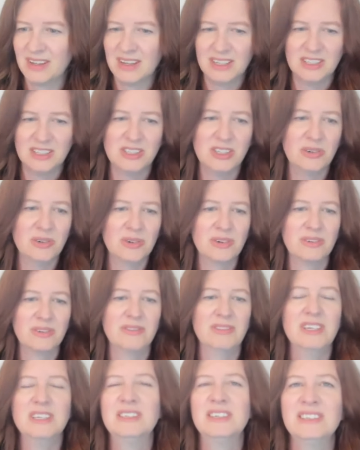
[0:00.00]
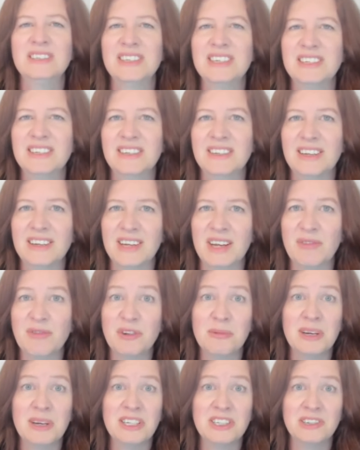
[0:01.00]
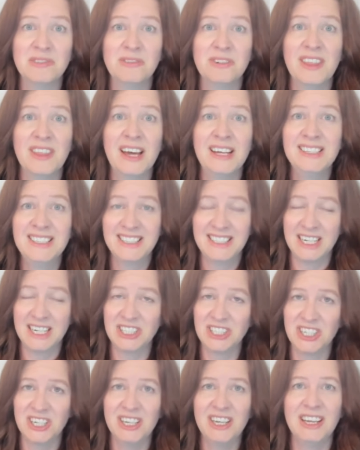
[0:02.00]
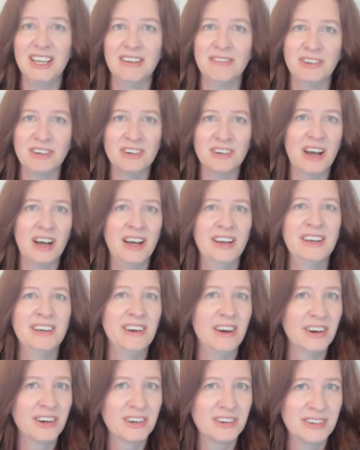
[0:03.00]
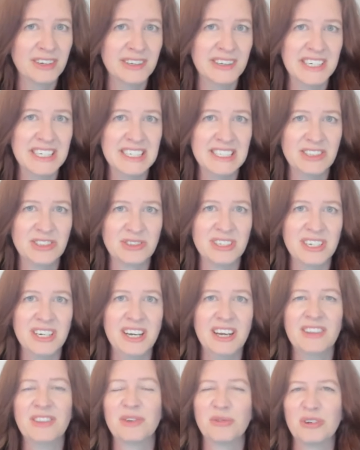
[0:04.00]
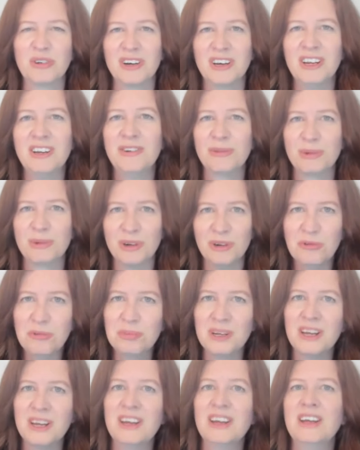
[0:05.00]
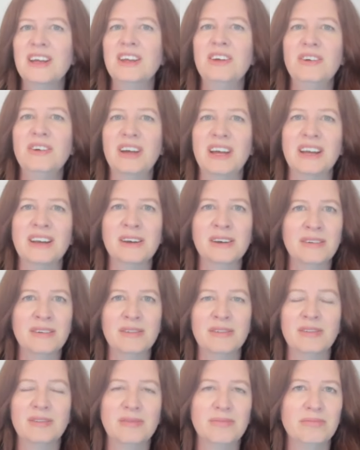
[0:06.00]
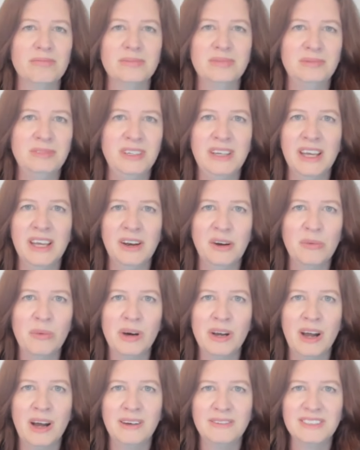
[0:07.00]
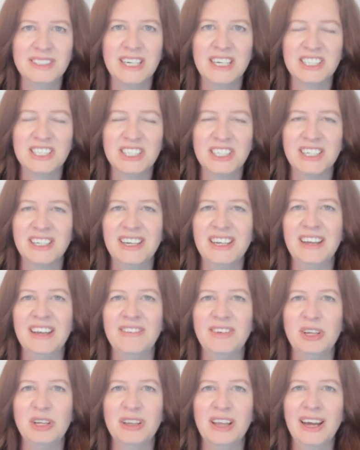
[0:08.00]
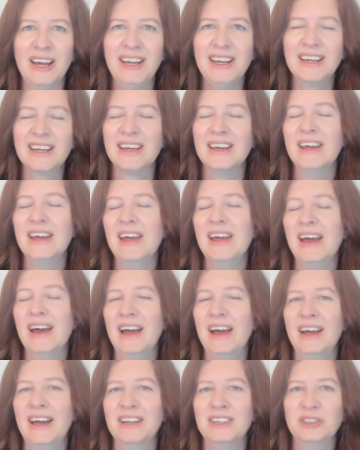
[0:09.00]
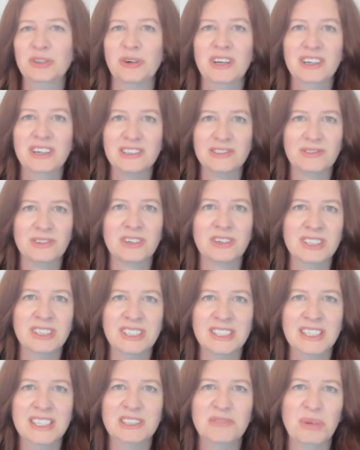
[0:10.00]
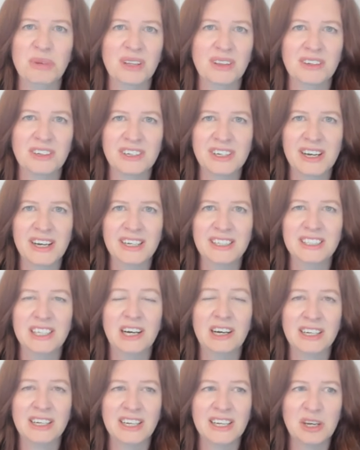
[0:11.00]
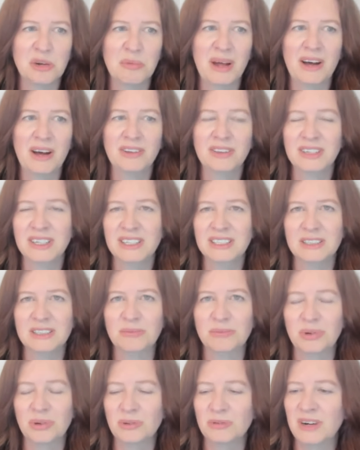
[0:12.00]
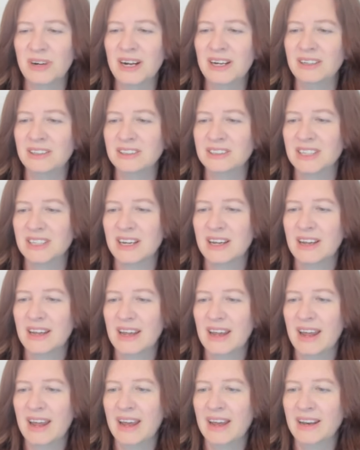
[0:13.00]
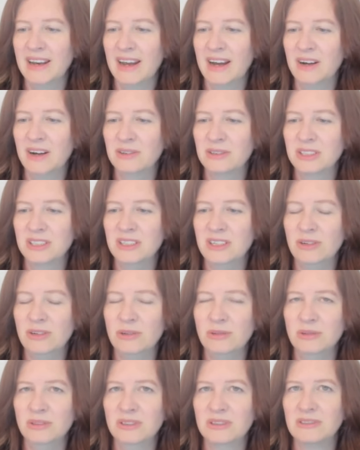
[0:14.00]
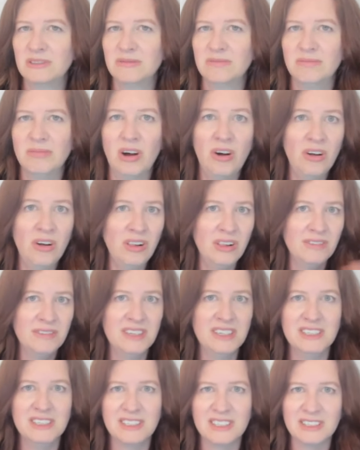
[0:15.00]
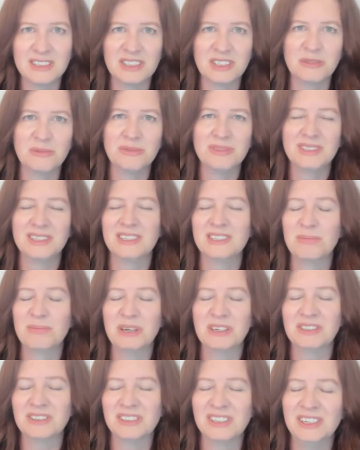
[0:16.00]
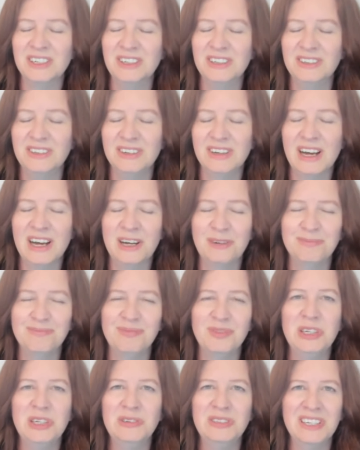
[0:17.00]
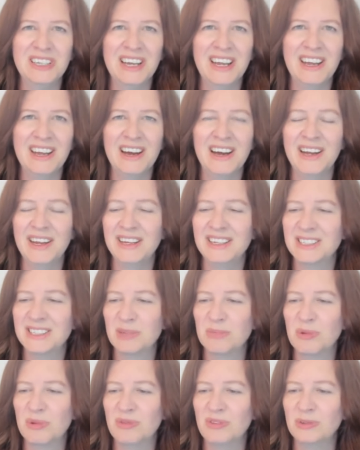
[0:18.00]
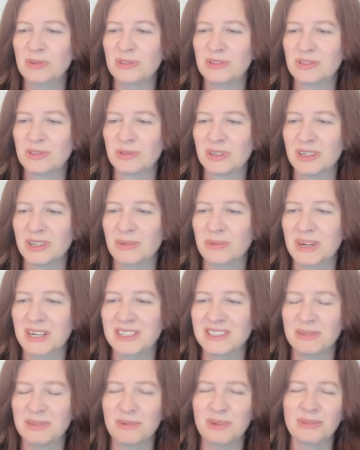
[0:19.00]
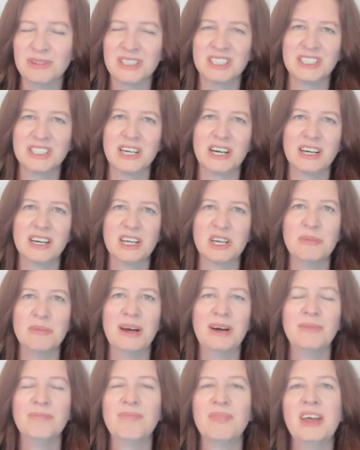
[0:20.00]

So this is the information for that session. If you're not in our Career Industry Authority group, you can get a one-off session if you'd like and join us for Denise Bittler and I talking about LinkedIn profiles and how to use all of these systems, especially using AI in some of those storied ways that we were just talking about.